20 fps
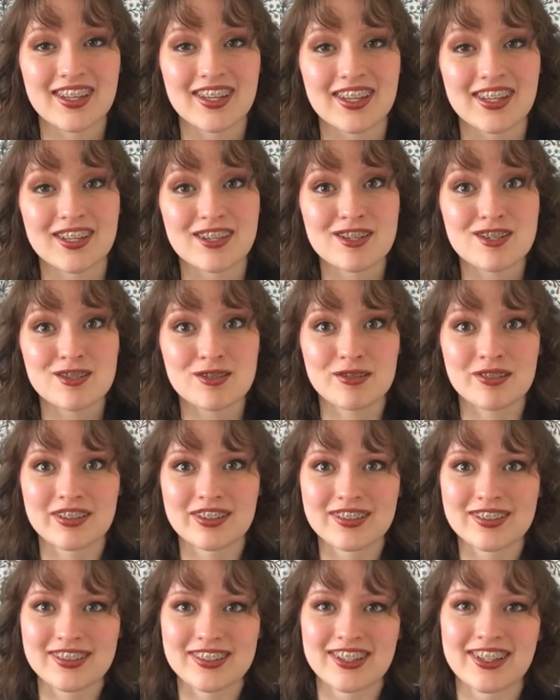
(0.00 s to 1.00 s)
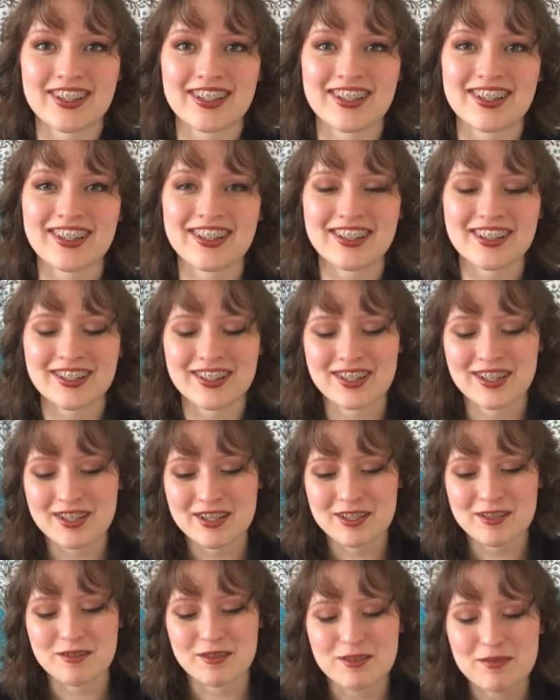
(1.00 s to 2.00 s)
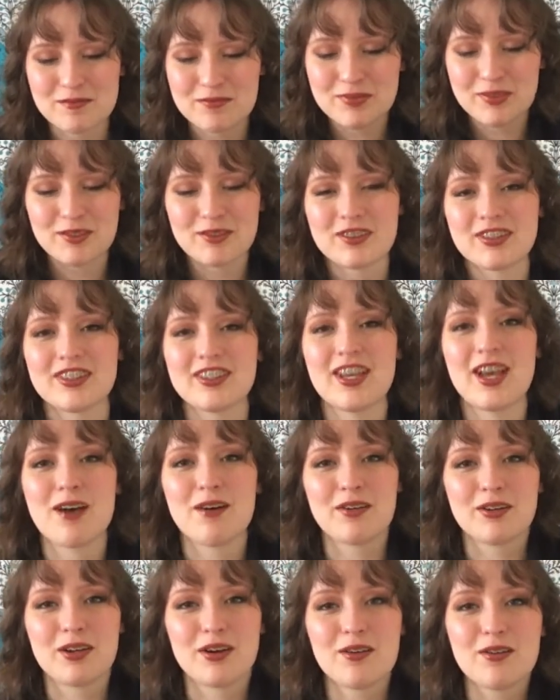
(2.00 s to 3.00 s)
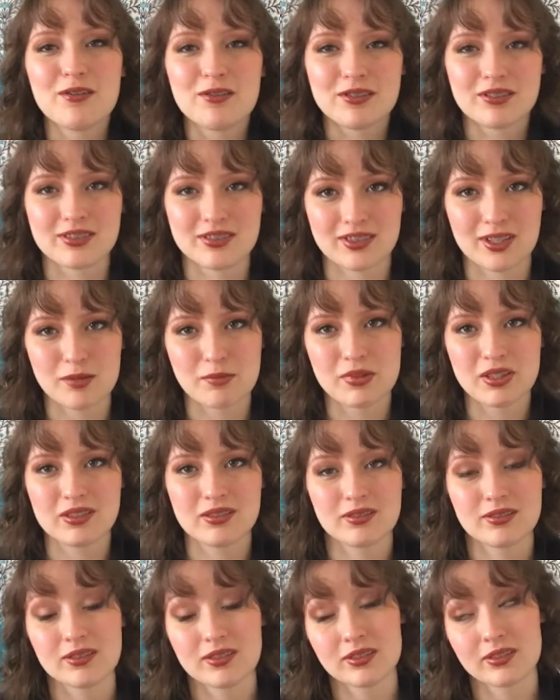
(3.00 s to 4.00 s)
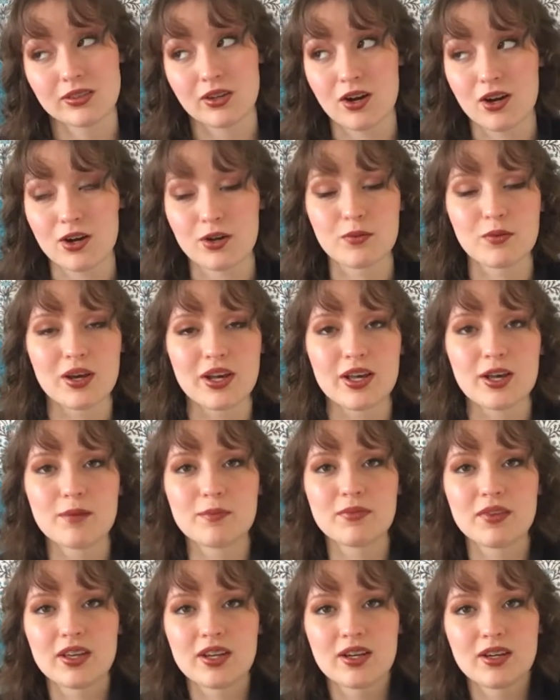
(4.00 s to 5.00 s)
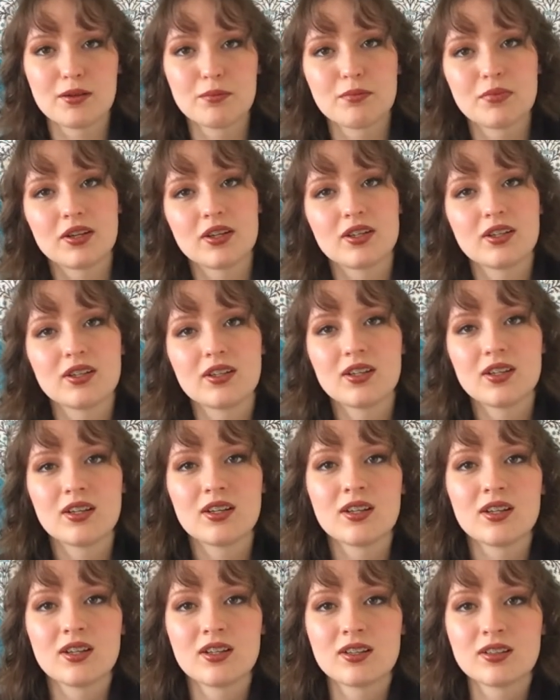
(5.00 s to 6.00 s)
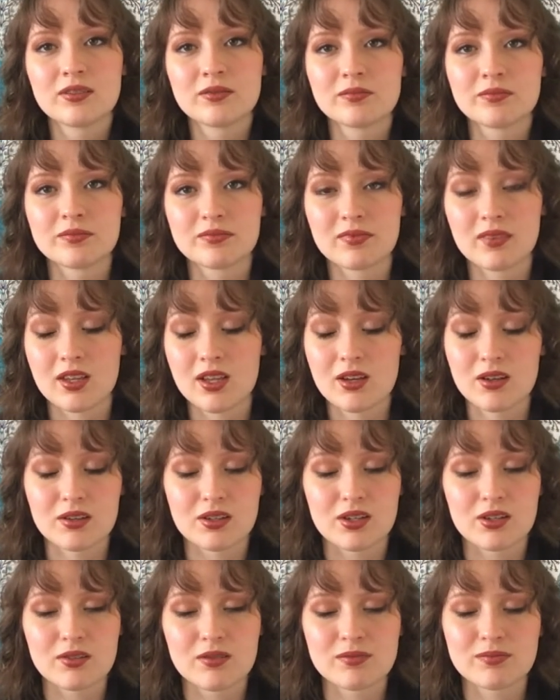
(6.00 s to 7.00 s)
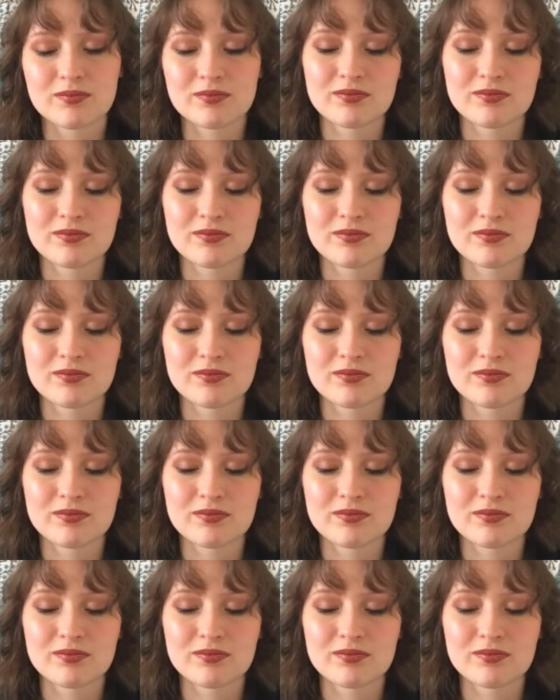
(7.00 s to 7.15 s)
Interesting. Well, we'll see how it goes. I mean, it's a hard way up there, but yeah, I don't know.